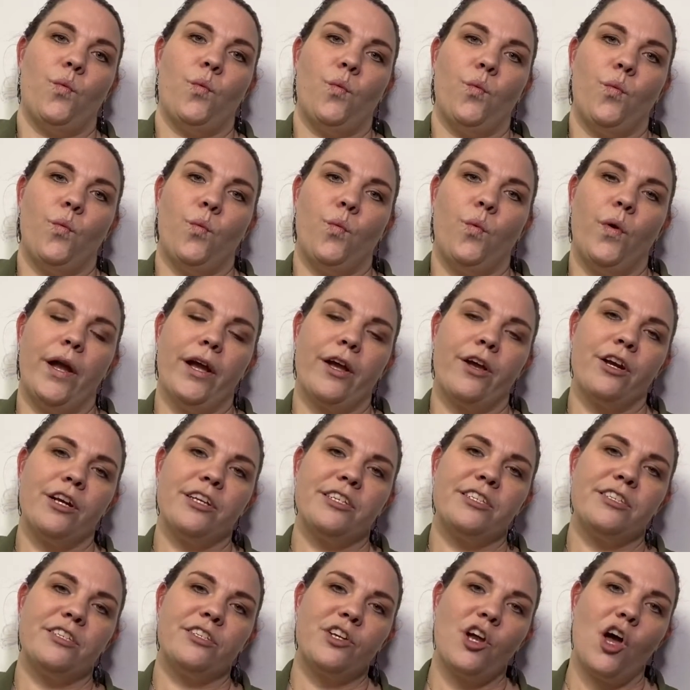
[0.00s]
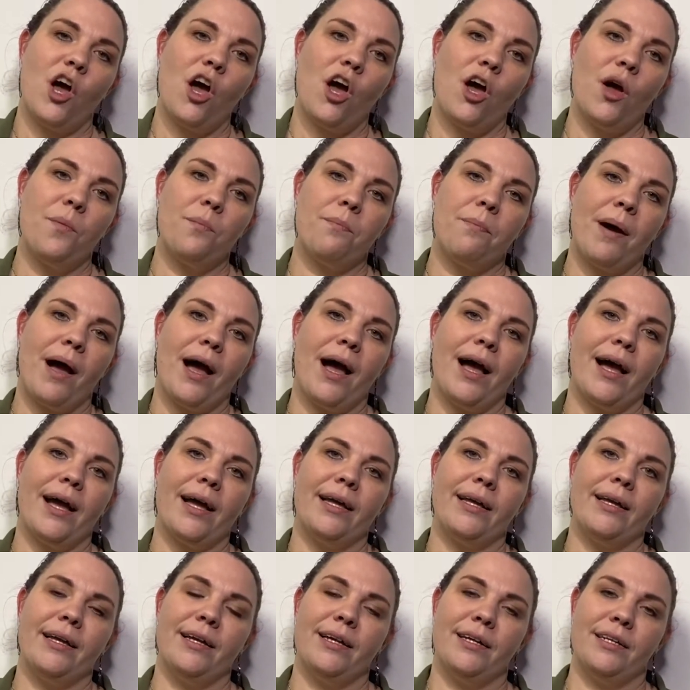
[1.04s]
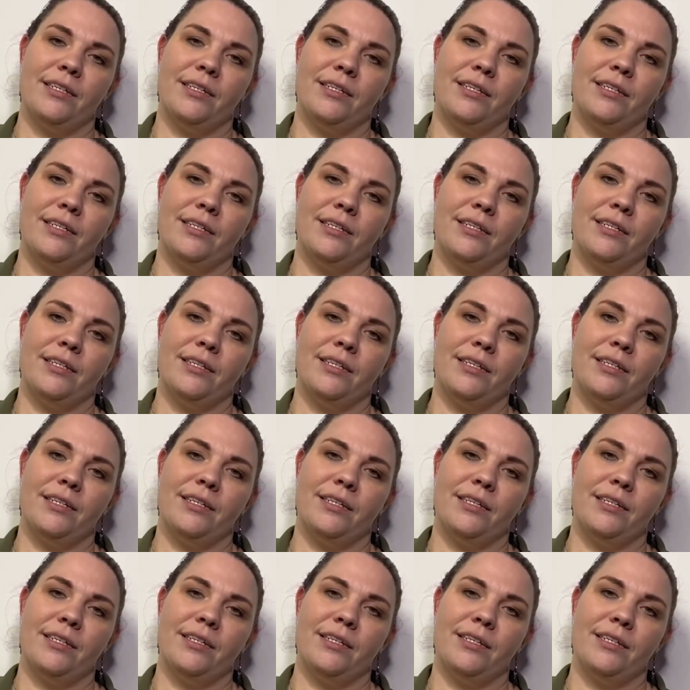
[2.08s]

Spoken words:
we're going to start by